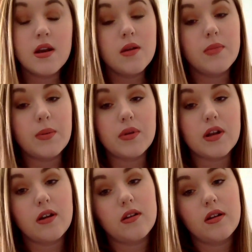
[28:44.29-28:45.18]
People that
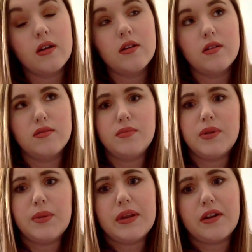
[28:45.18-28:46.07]
are
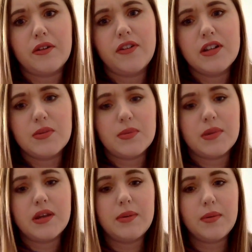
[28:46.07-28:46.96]
friends with
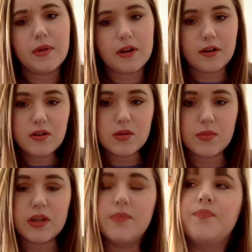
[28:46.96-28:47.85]
me, people that are close with me.